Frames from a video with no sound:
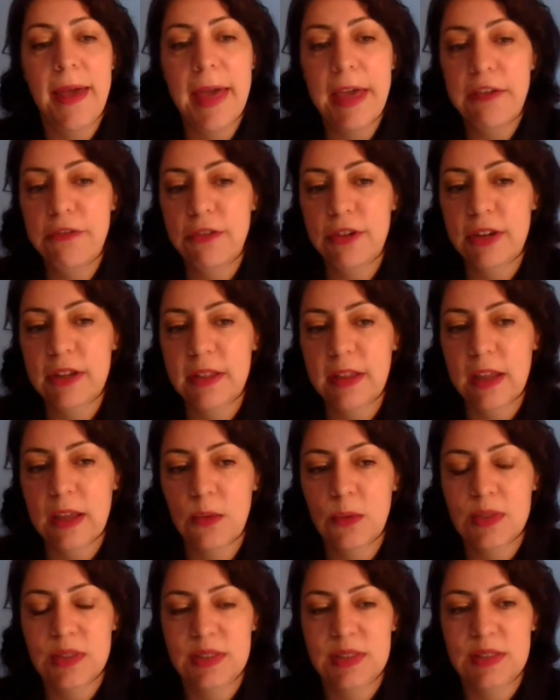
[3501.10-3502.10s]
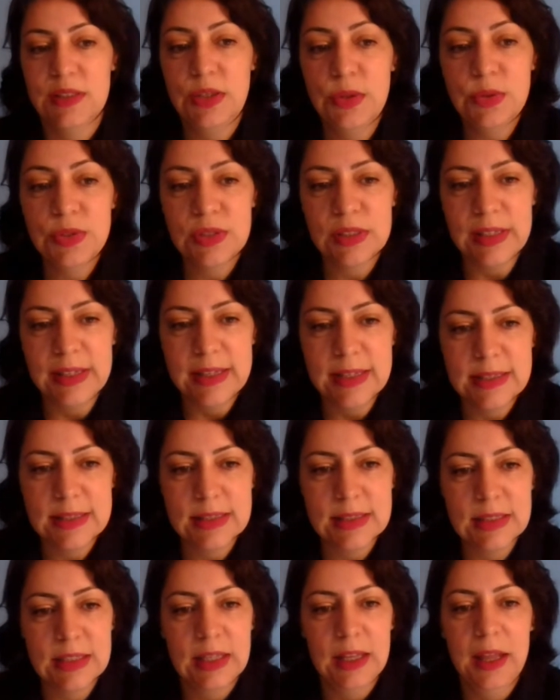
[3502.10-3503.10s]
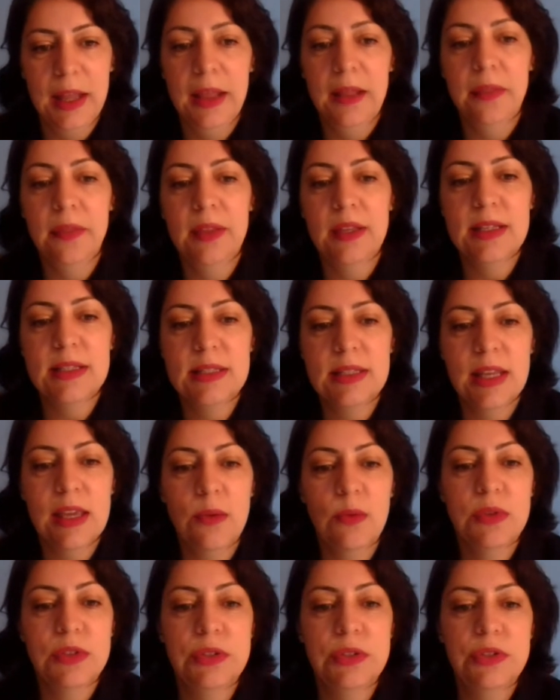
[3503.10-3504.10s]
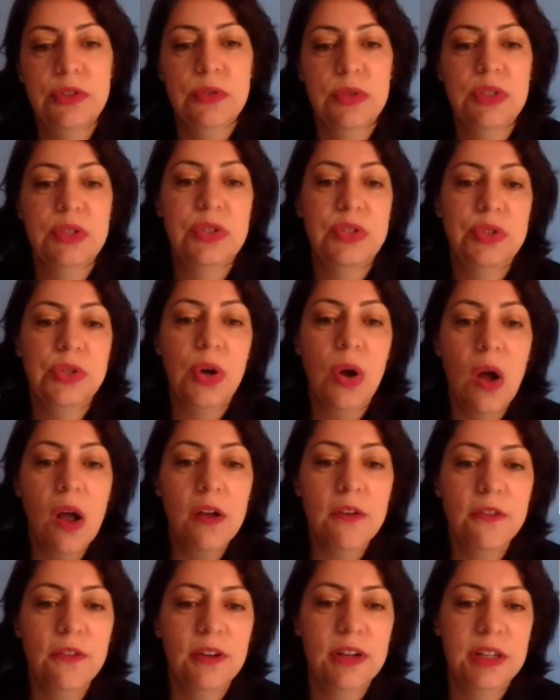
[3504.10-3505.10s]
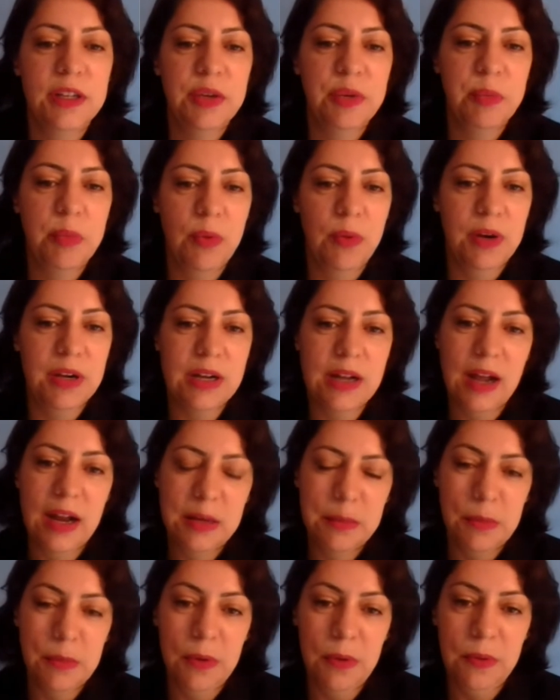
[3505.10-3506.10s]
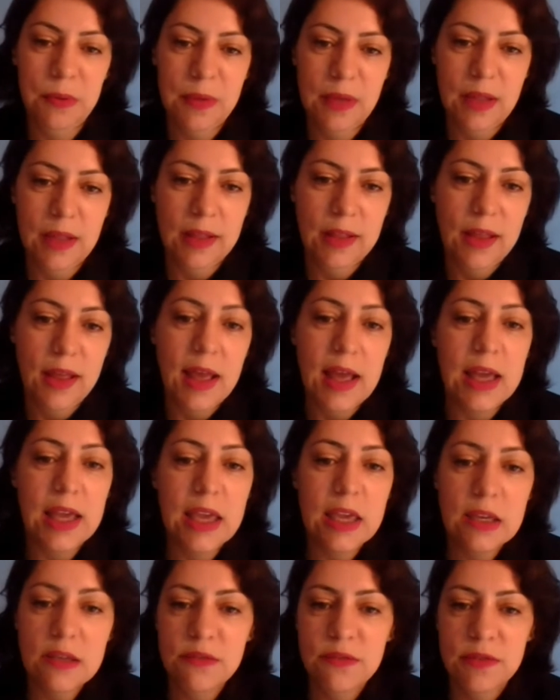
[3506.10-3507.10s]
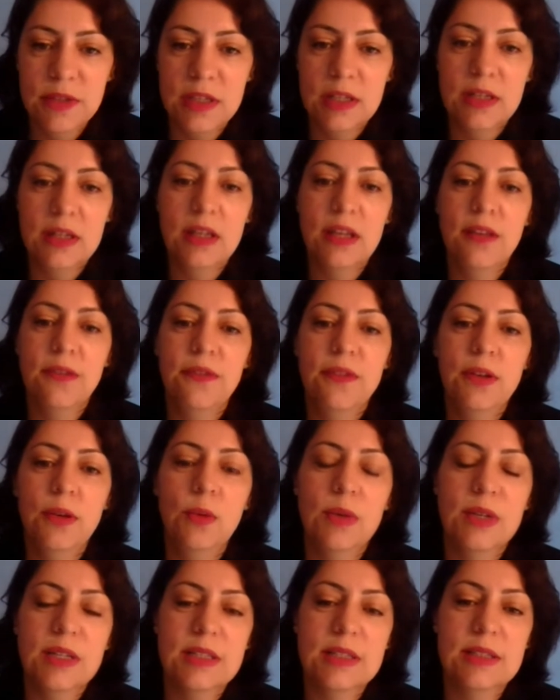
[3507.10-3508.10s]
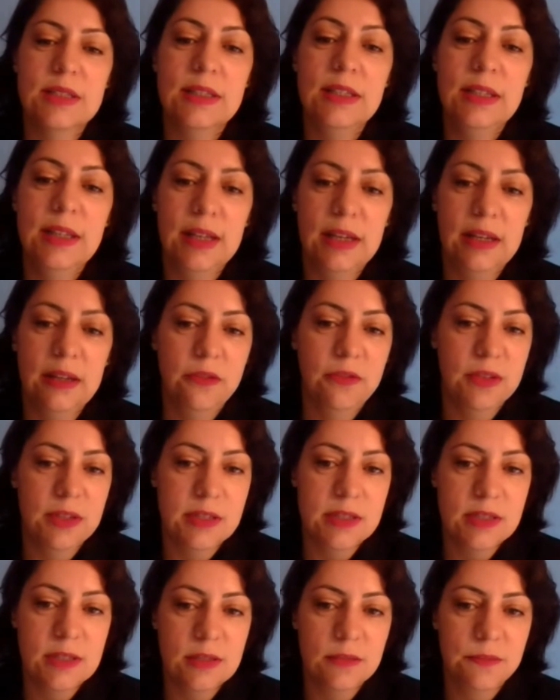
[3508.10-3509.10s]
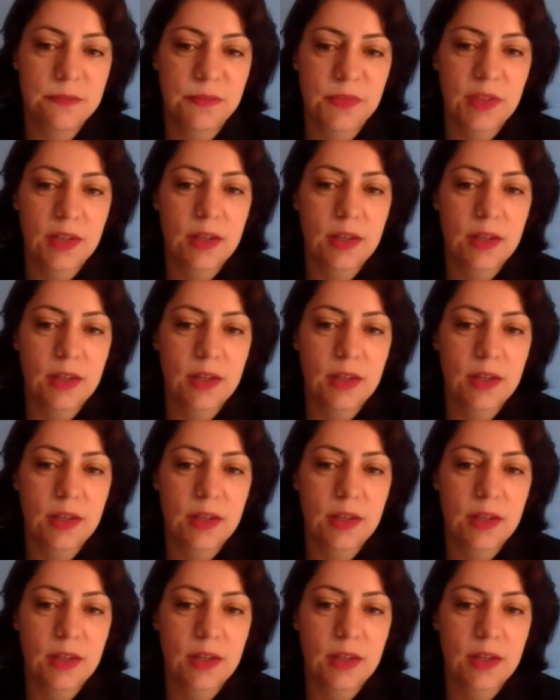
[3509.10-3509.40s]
Everything was useless. The stake was too strong for a newborn animal, even if it was an elephant.